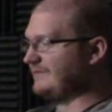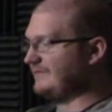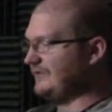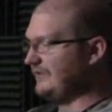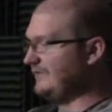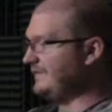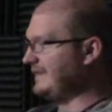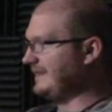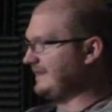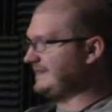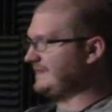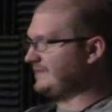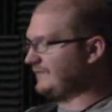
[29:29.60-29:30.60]
New
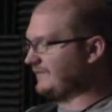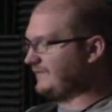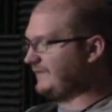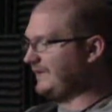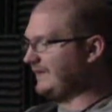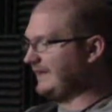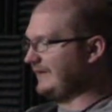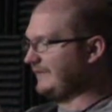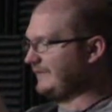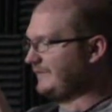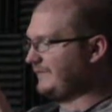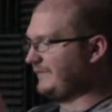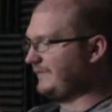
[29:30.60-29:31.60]
Vegas or yeah.
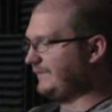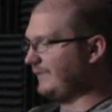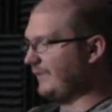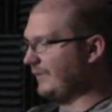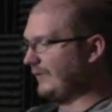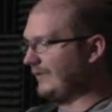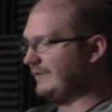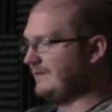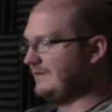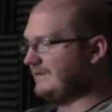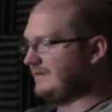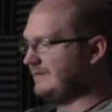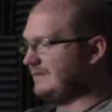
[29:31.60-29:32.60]
Fallout Four.
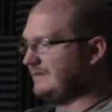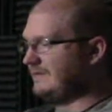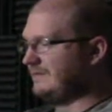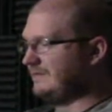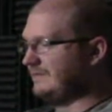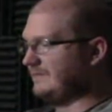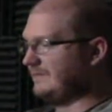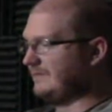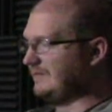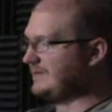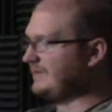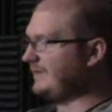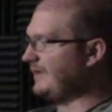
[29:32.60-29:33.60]

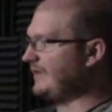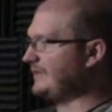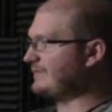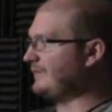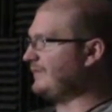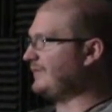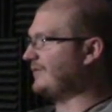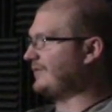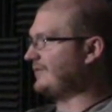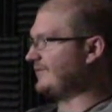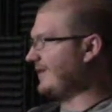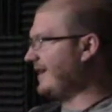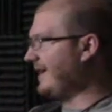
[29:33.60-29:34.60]
Which one of those were more
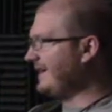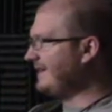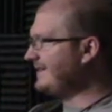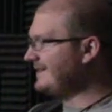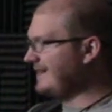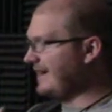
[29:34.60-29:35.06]
gray?